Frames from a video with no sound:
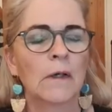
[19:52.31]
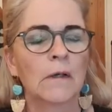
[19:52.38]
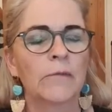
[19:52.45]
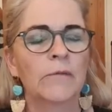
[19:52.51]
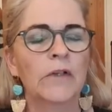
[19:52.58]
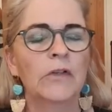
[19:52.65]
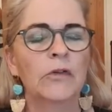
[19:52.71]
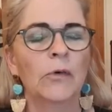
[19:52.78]

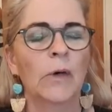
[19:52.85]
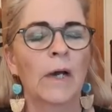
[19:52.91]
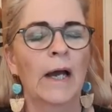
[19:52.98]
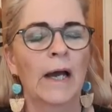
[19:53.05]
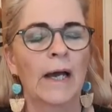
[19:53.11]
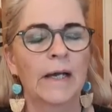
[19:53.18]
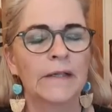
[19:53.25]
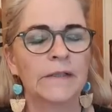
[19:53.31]
with your
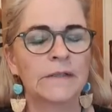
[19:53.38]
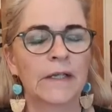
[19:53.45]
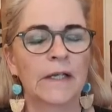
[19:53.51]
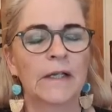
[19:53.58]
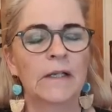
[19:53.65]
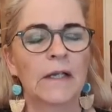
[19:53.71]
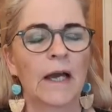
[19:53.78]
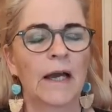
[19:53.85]
heart,
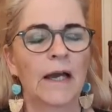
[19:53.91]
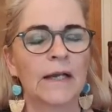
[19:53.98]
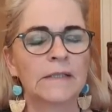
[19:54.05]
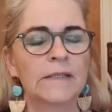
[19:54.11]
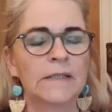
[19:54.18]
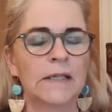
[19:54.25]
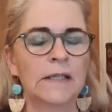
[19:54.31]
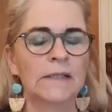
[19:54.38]
and the
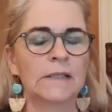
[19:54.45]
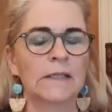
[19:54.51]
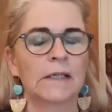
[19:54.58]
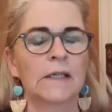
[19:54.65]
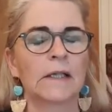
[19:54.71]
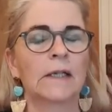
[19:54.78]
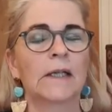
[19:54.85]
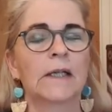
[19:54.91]
heart
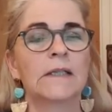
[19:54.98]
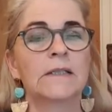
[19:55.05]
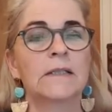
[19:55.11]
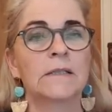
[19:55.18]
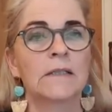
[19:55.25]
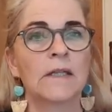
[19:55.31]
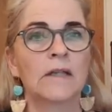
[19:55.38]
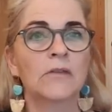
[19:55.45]
center is the
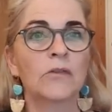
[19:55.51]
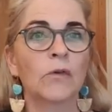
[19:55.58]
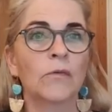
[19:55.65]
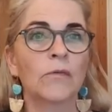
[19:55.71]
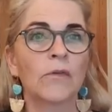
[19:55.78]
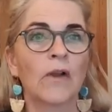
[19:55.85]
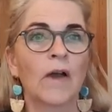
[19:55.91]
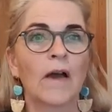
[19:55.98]
center
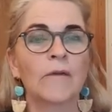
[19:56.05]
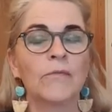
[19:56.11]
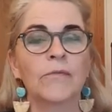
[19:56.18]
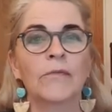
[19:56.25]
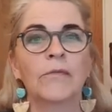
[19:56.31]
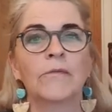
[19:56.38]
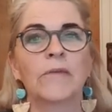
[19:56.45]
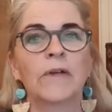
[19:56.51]
of love,
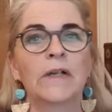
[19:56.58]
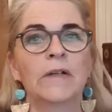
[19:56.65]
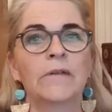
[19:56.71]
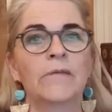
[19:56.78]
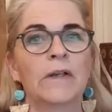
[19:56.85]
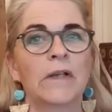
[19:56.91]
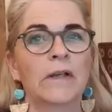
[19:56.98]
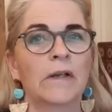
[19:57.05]
whether
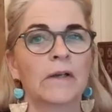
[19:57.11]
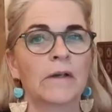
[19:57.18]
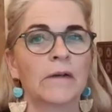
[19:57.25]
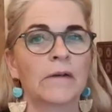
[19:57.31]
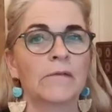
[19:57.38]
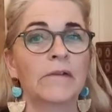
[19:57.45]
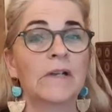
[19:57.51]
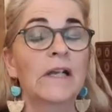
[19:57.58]
we
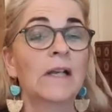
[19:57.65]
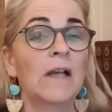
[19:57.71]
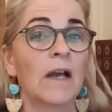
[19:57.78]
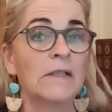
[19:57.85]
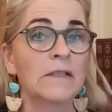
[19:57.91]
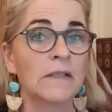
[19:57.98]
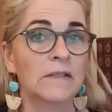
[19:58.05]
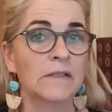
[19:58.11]

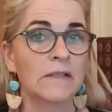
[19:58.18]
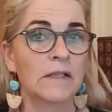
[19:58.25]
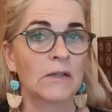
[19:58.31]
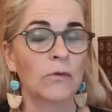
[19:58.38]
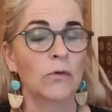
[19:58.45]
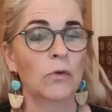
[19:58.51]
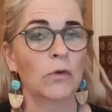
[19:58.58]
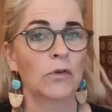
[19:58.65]
realize that still
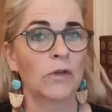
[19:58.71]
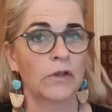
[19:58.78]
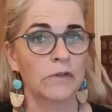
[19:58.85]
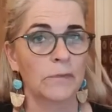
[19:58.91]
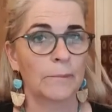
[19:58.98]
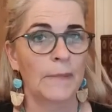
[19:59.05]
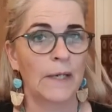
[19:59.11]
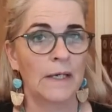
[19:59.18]
or not
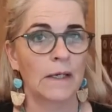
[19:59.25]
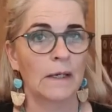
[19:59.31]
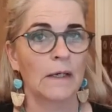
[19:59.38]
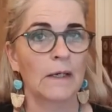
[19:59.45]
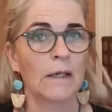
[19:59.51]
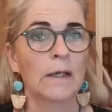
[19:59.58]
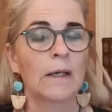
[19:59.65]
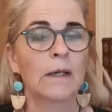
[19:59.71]
doesn't matter,
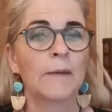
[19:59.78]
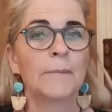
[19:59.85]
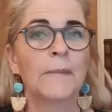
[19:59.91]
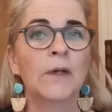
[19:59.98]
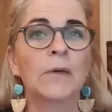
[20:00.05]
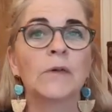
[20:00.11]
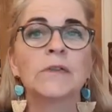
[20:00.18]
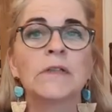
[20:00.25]

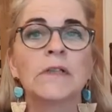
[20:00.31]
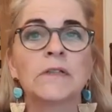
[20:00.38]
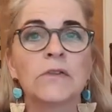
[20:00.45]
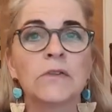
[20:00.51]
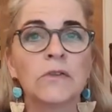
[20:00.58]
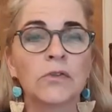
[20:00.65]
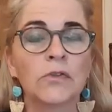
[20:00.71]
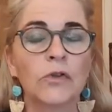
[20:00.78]
because that's
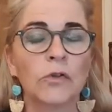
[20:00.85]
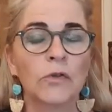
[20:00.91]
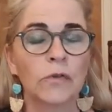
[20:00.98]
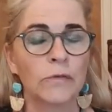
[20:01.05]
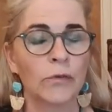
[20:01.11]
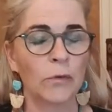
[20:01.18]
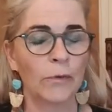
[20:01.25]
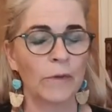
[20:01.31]
the truth
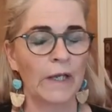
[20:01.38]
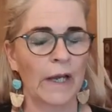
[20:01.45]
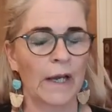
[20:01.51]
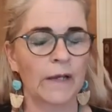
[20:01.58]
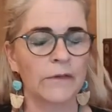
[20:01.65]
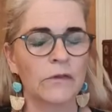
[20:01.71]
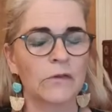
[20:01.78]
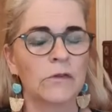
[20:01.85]
of who we are.
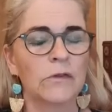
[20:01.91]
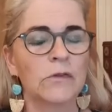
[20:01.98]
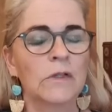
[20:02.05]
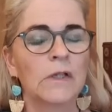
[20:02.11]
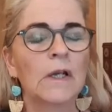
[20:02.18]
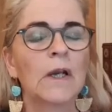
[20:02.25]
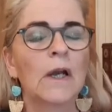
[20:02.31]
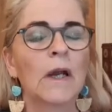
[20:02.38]
just,
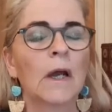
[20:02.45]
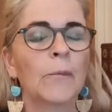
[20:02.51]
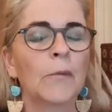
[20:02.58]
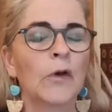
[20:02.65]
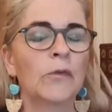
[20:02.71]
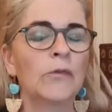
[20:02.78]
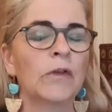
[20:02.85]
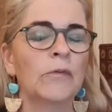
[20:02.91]
I'm
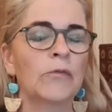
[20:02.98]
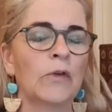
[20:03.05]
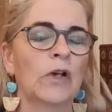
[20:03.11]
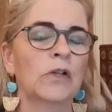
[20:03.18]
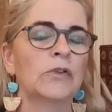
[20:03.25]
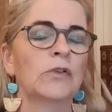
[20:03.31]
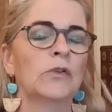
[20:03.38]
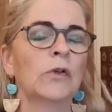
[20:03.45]
going to
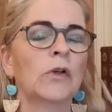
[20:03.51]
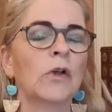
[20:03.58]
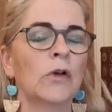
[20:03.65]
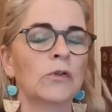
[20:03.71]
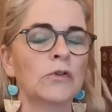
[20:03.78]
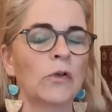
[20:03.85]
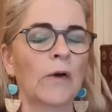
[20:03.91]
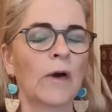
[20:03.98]
invite you to
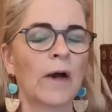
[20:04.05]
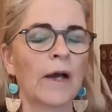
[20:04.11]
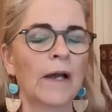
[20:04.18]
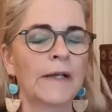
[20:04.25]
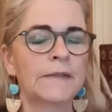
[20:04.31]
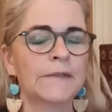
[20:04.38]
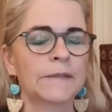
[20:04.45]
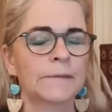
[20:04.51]
close your
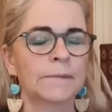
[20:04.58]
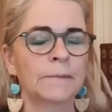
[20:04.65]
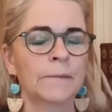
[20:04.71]
eyes